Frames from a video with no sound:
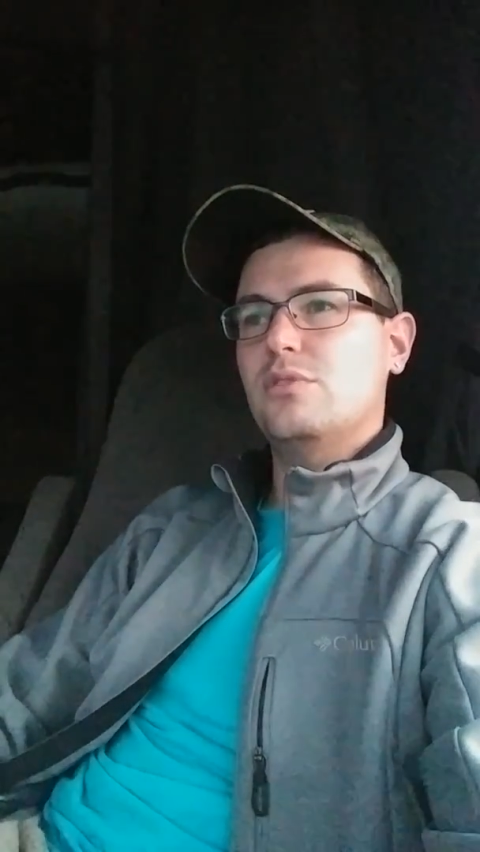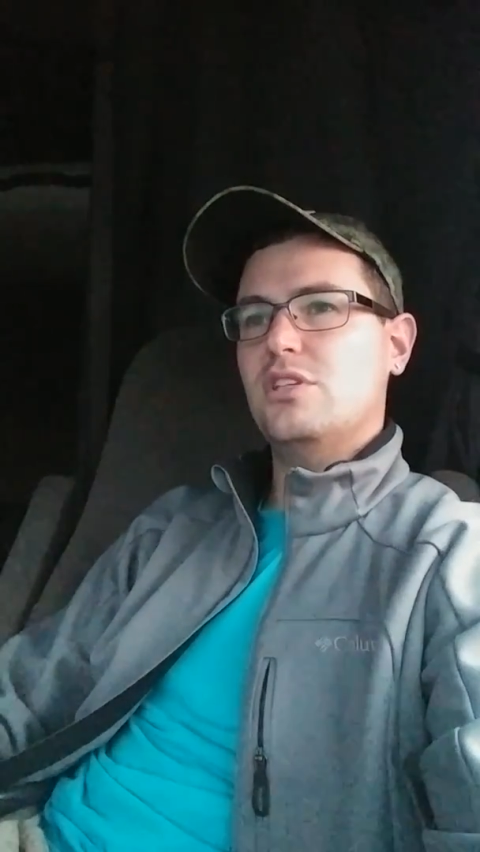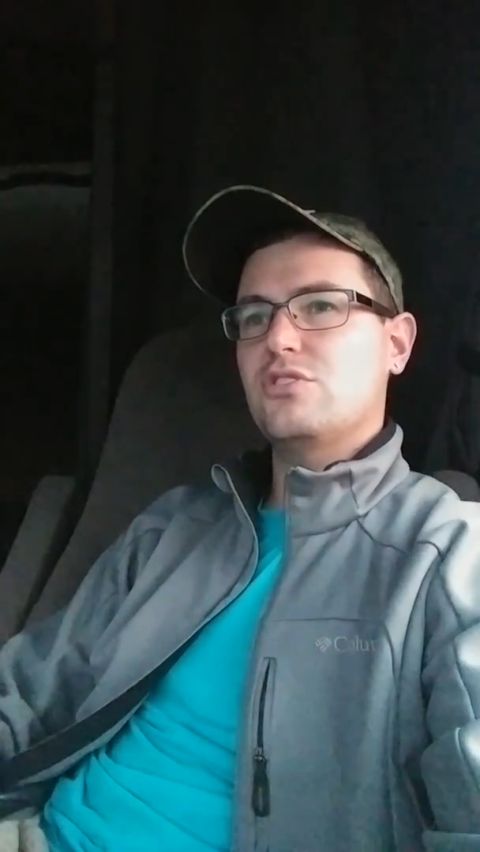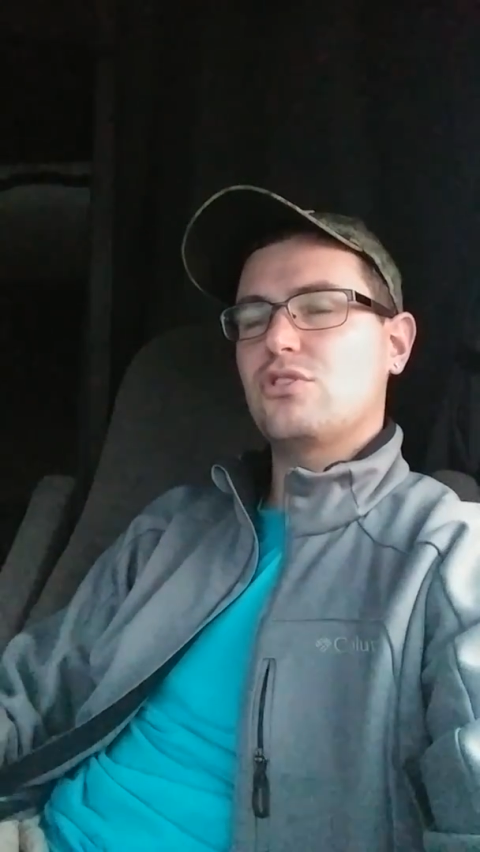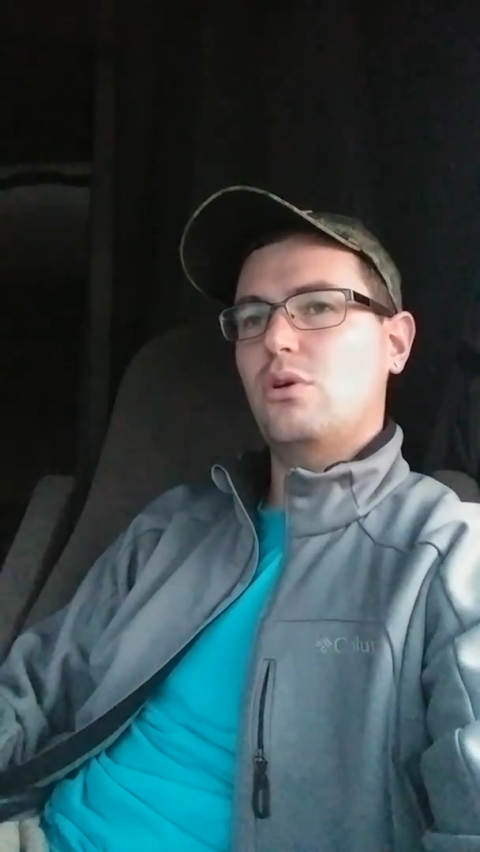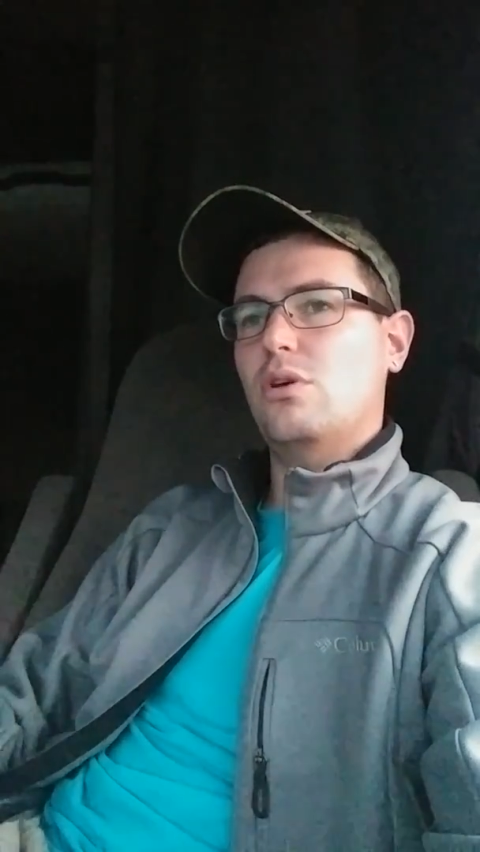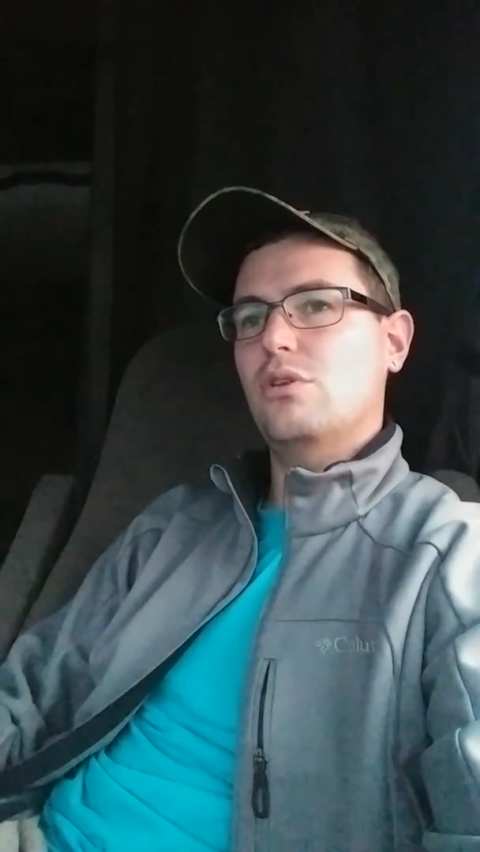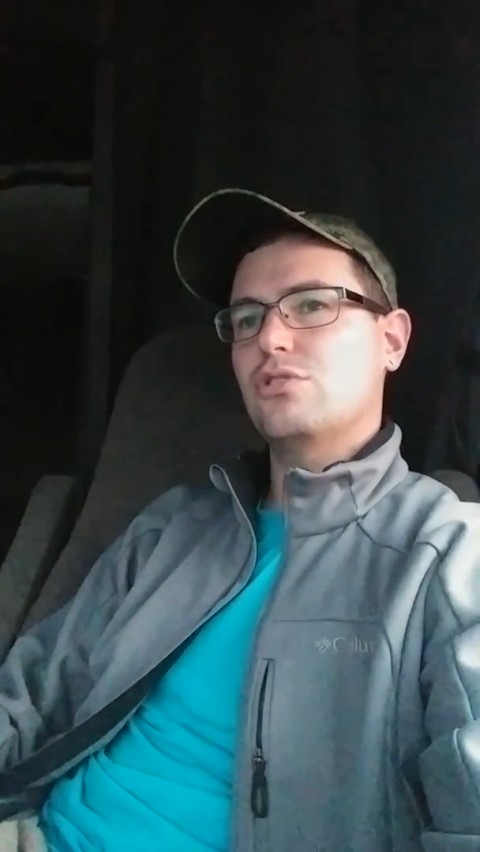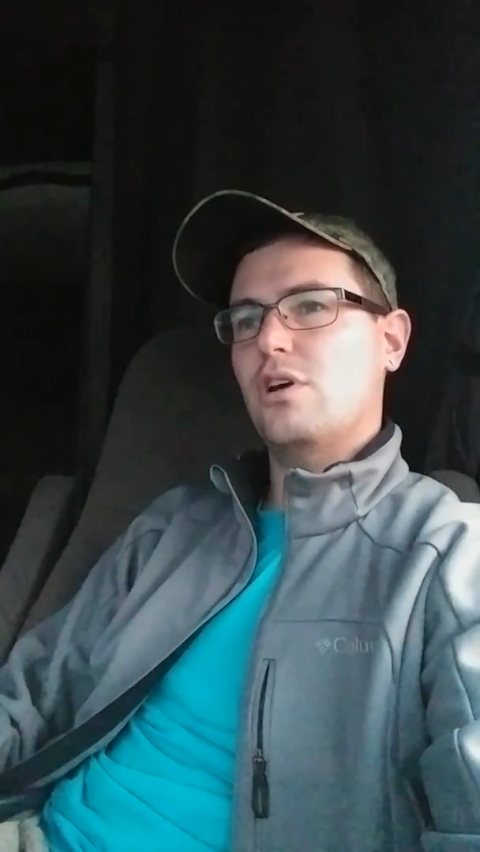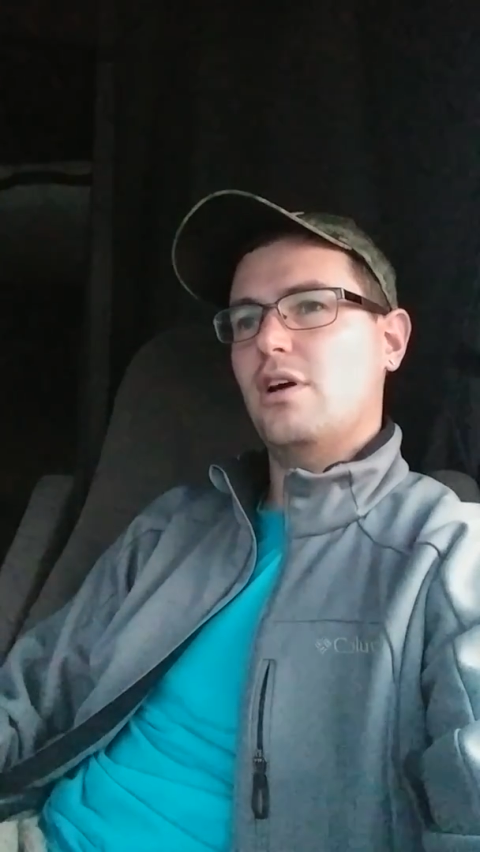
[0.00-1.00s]
than
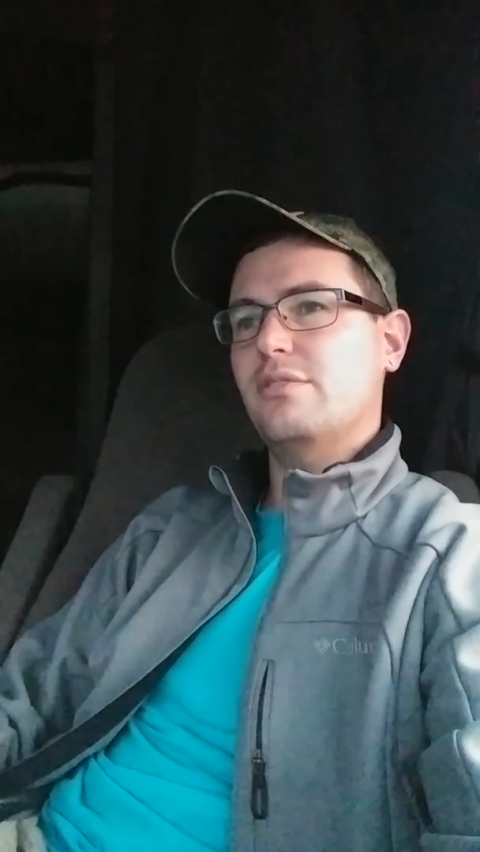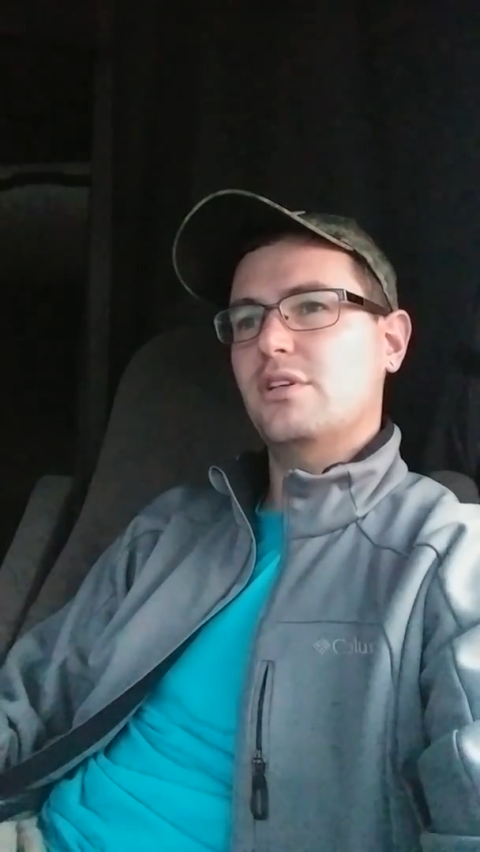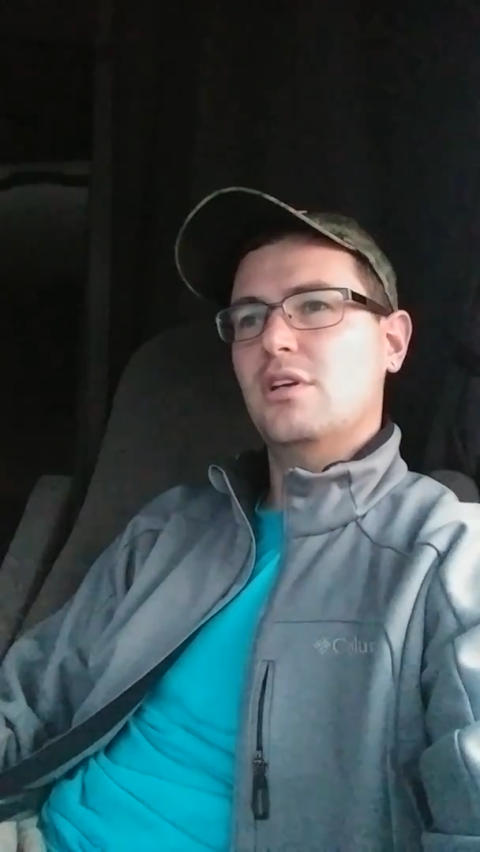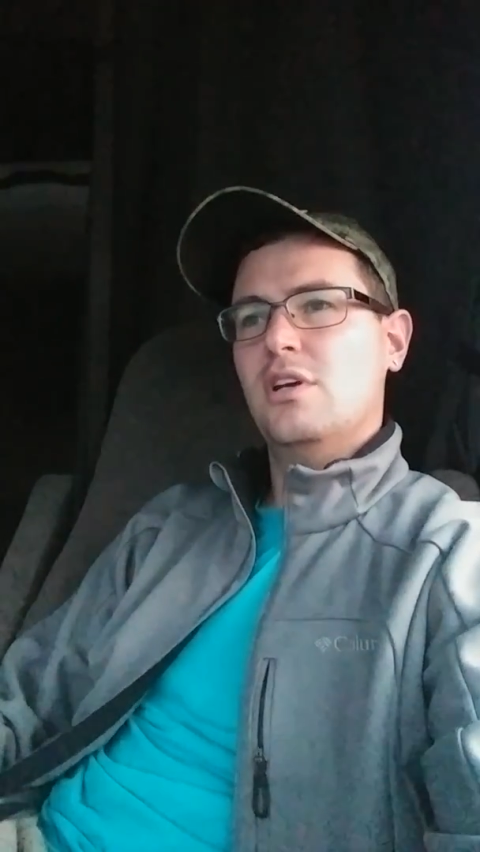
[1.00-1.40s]
solo driving.